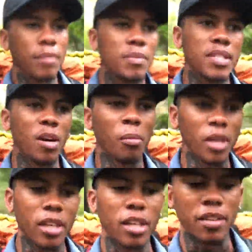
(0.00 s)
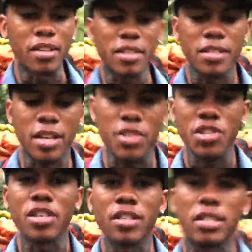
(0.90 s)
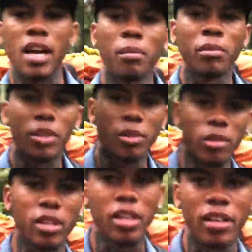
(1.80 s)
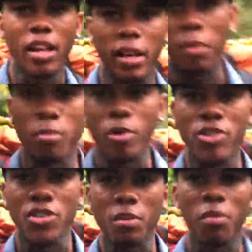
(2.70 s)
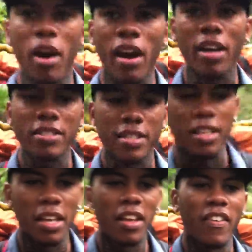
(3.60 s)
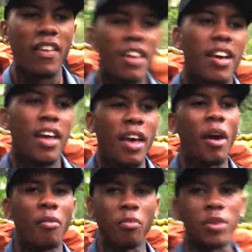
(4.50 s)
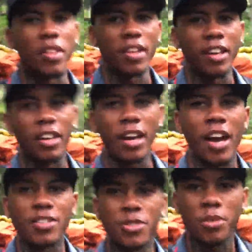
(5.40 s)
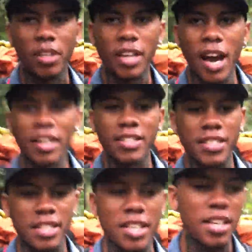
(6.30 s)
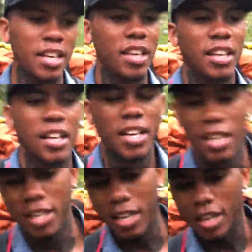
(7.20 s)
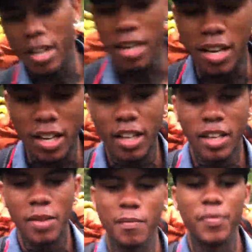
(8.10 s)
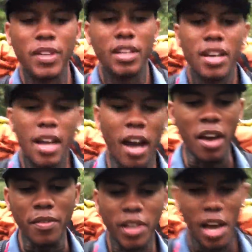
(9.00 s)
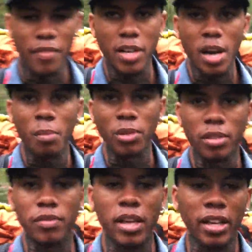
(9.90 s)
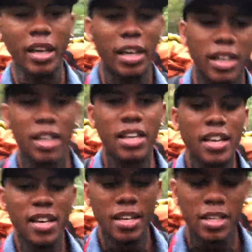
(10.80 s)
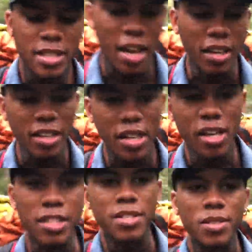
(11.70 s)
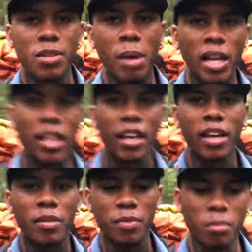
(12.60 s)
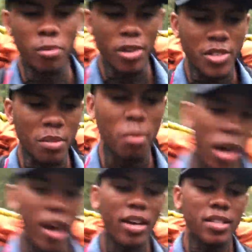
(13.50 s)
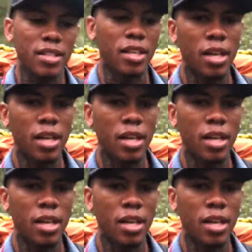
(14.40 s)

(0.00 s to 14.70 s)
So many of these sections, I'm literally like brushing past everything. As you can kind of see, I even have a couple of like tiny cuts on my leg from brushing past